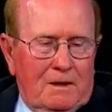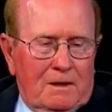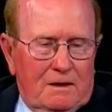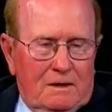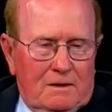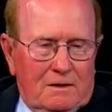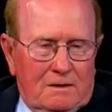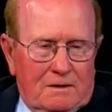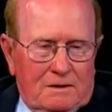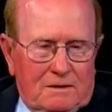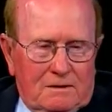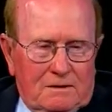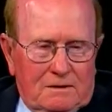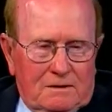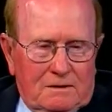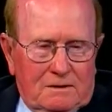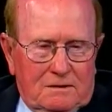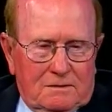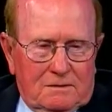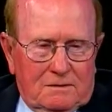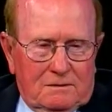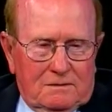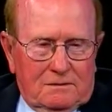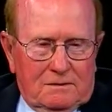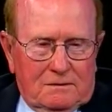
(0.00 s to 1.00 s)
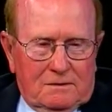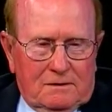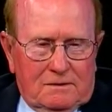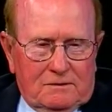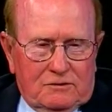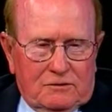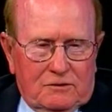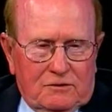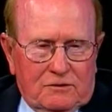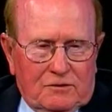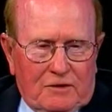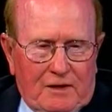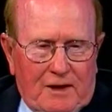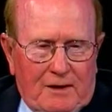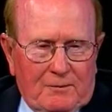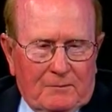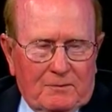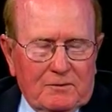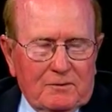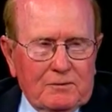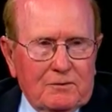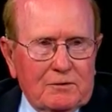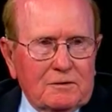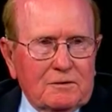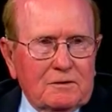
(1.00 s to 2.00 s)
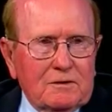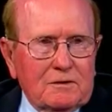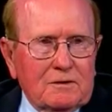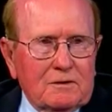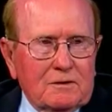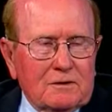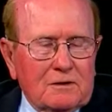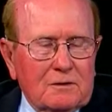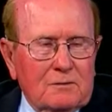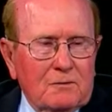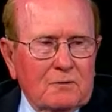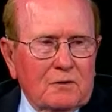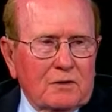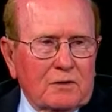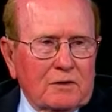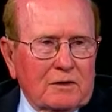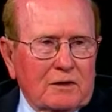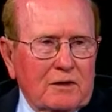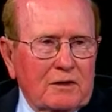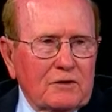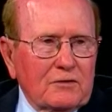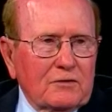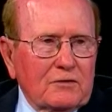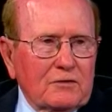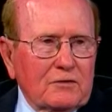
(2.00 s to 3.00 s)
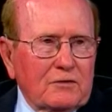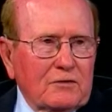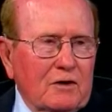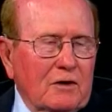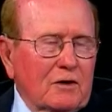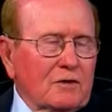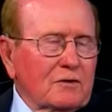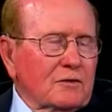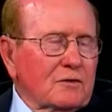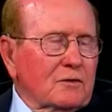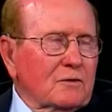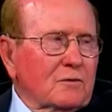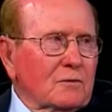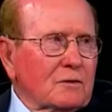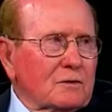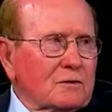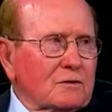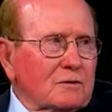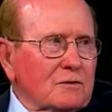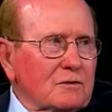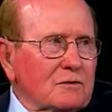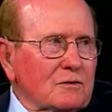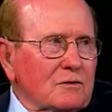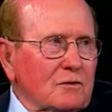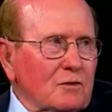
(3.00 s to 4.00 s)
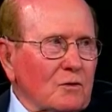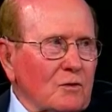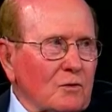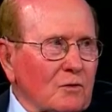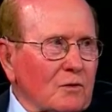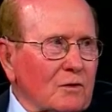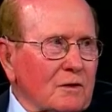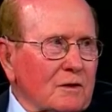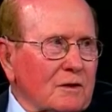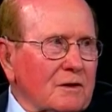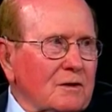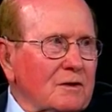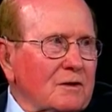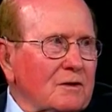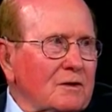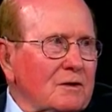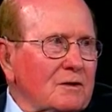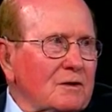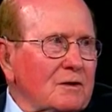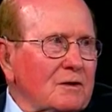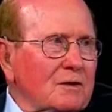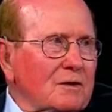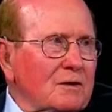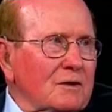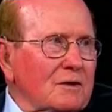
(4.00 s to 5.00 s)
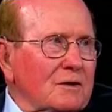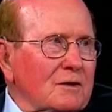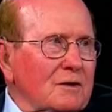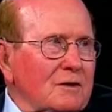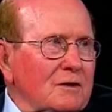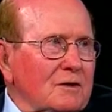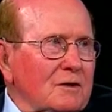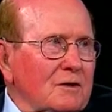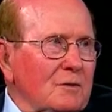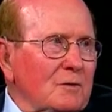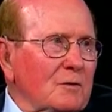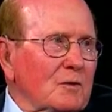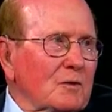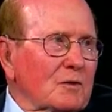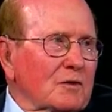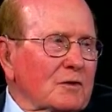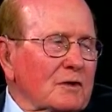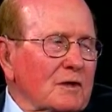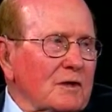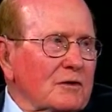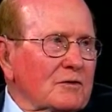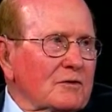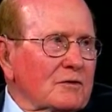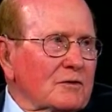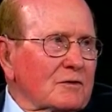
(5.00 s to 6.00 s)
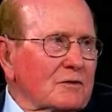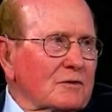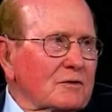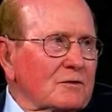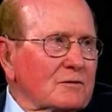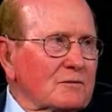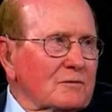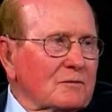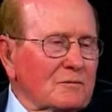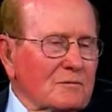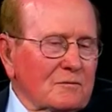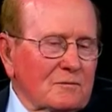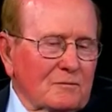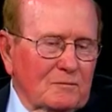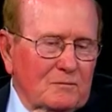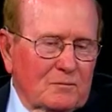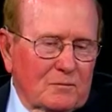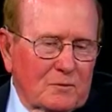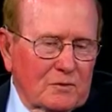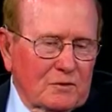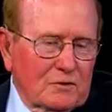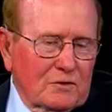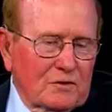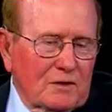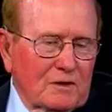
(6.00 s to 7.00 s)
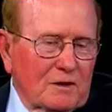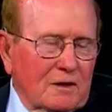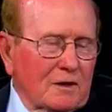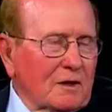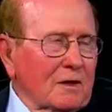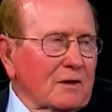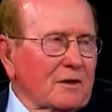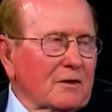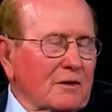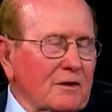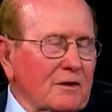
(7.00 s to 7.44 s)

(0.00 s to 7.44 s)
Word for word: And uh, it just happened that the communications sergeant, which is the only communications personnel in